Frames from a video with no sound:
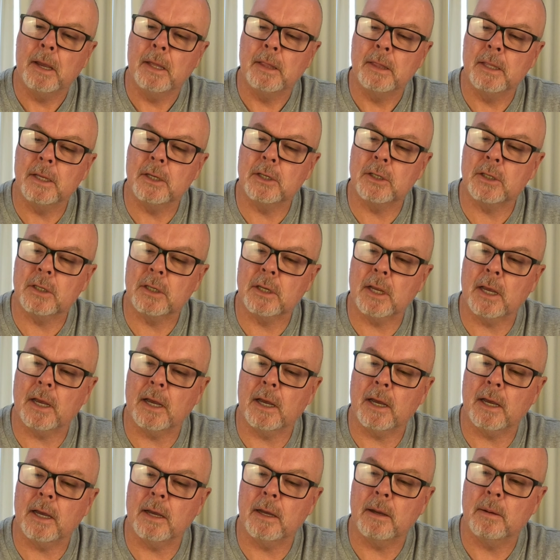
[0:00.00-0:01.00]
this
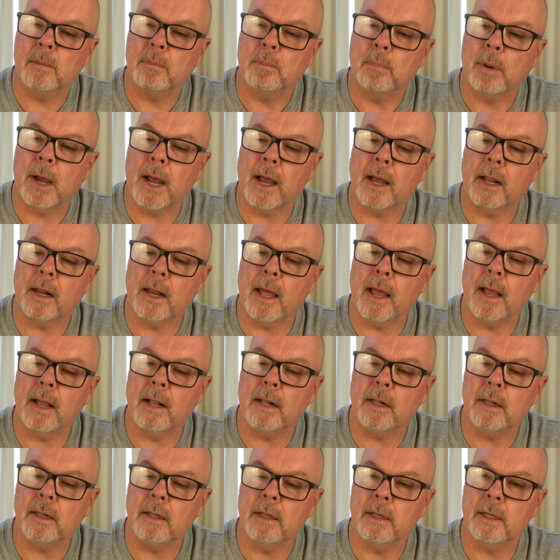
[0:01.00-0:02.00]
pale
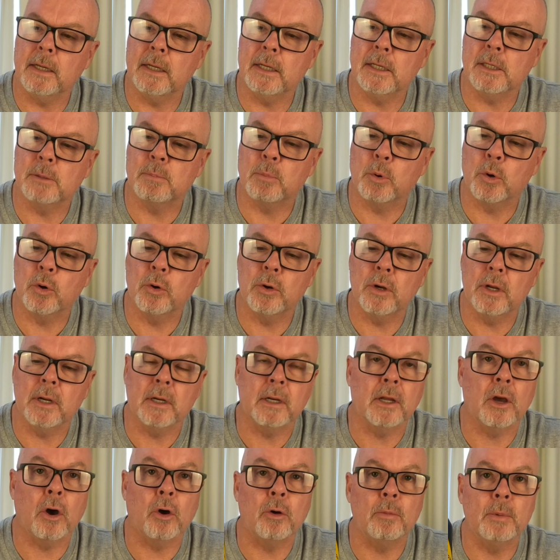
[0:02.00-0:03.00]
ale is brewed in
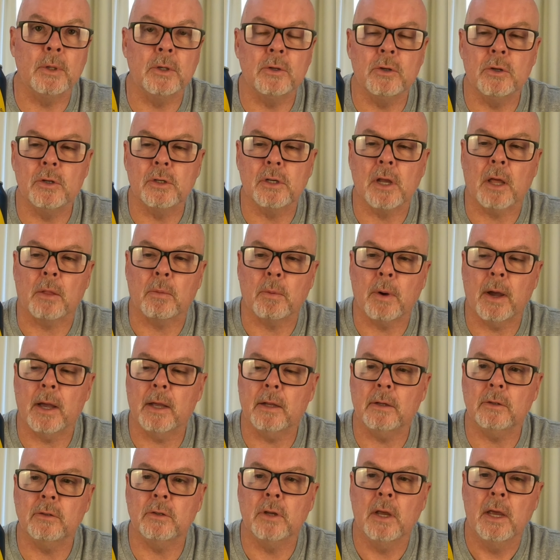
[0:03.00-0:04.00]
Goulburn, New South
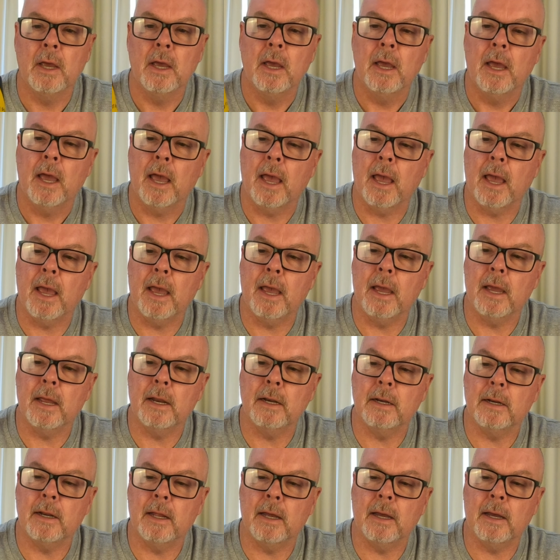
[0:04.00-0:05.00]
Wales,
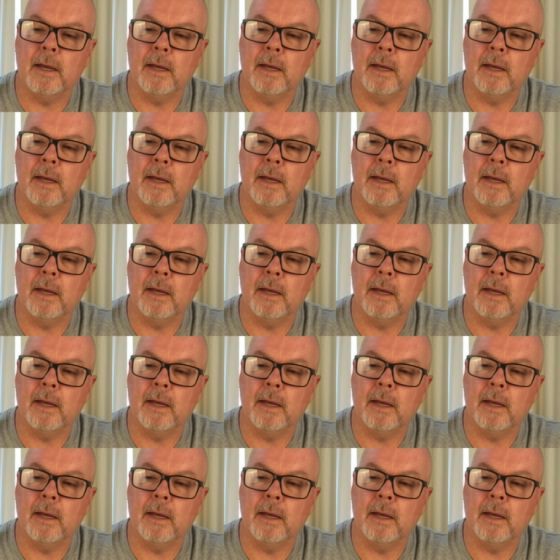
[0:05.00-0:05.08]
and